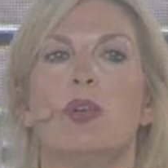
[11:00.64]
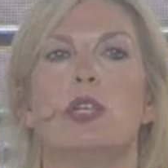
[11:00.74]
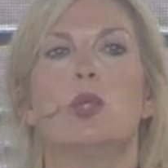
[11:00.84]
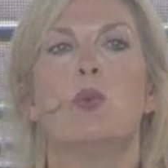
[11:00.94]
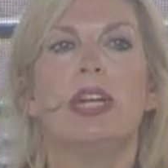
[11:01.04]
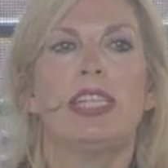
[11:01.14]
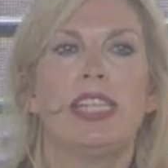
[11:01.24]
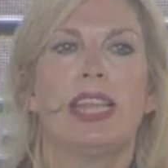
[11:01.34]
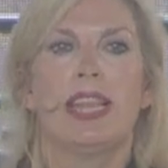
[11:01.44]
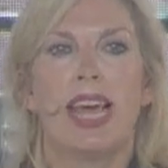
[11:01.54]

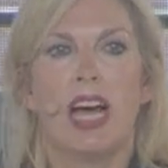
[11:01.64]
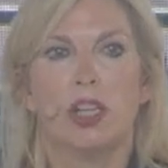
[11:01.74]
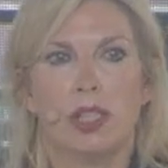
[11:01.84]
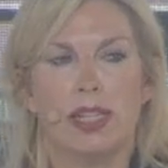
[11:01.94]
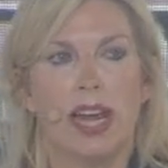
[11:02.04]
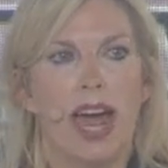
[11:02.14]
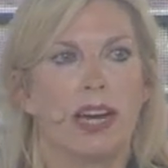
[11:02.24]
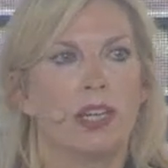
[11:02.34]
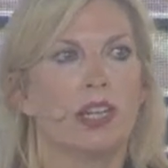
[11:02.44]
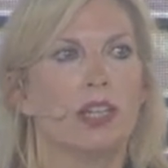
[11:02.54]
20,000
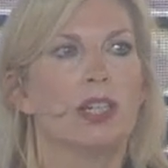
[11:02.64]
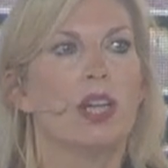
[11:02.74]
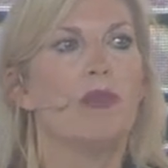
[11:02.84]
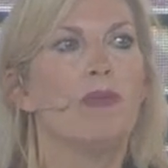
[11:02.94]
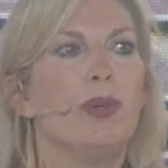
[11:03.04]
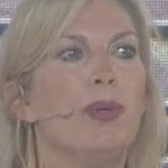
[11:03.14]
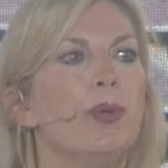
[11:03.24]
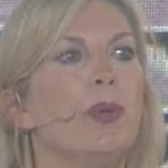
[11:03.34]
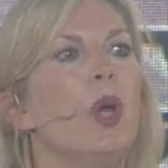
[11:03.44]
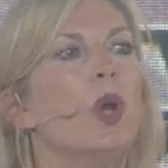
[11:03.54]
hectares of
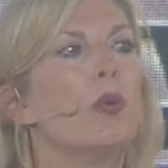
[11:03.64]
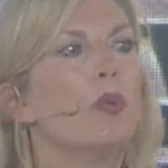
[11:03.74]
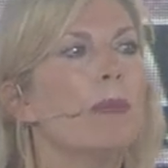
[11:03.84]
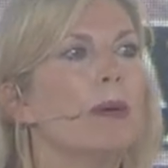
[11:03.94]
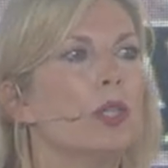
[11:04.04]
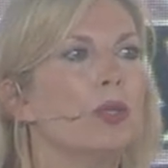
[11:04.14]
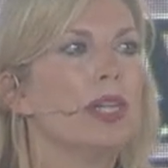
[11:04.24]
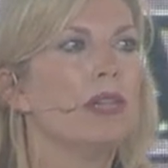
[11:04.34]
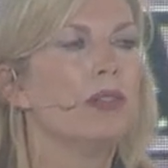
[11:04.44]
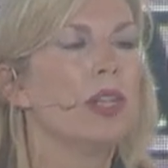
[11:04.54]
new rubber
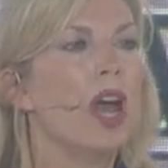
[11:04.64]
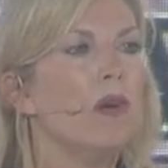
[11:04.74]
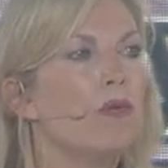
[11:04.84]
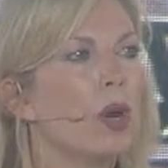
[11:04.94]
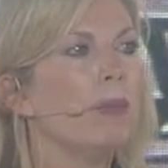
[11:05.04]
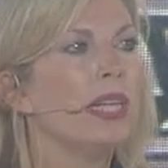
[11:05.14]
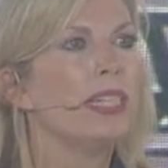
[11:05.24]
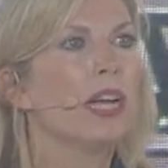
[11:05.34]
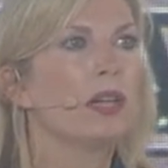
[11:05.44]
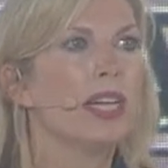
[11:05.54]
trees on formerly
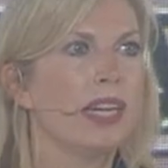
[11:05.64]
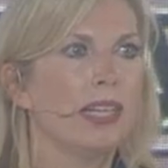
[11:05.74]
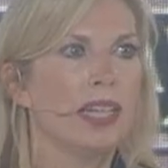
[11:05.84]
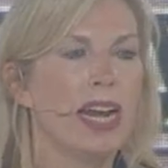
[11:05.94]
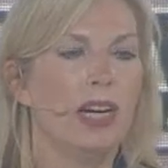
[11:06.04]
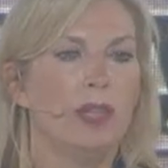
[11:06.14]
degraded land.